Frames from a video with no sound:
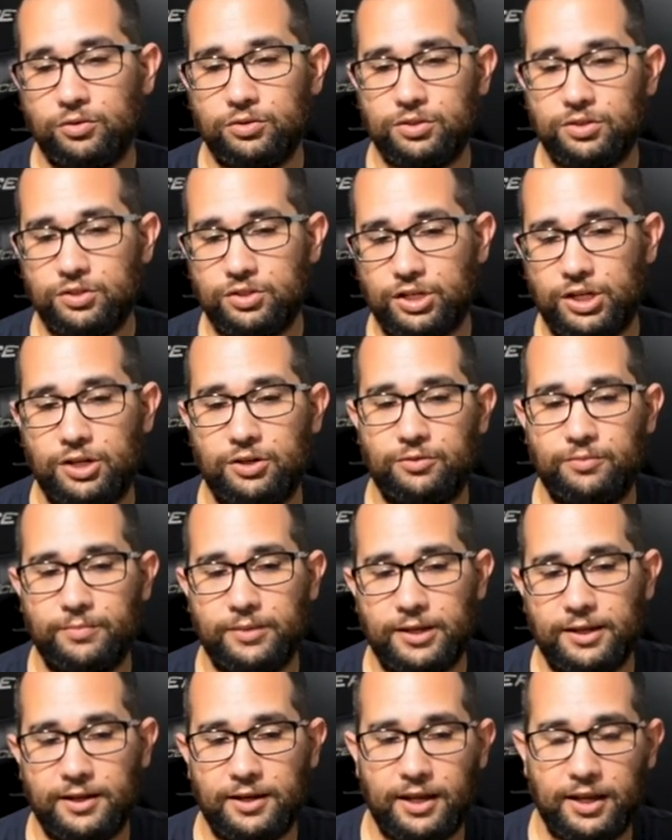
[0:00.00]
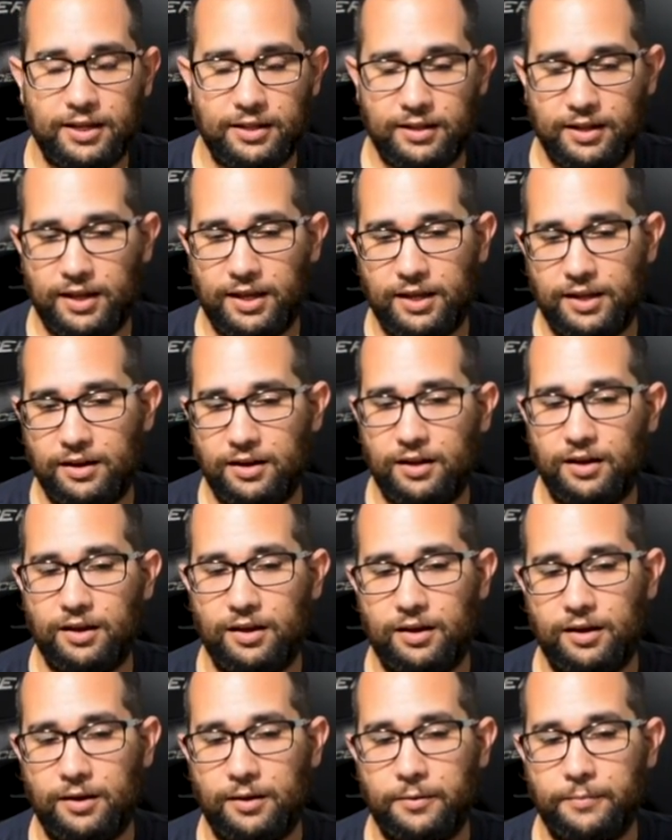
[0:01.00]
older gentleman, and then
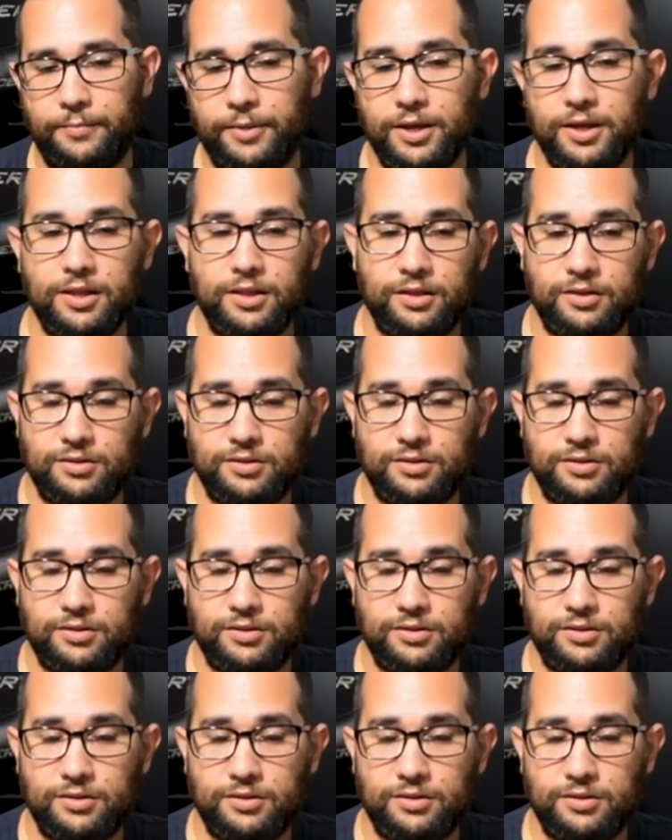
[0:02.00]
um,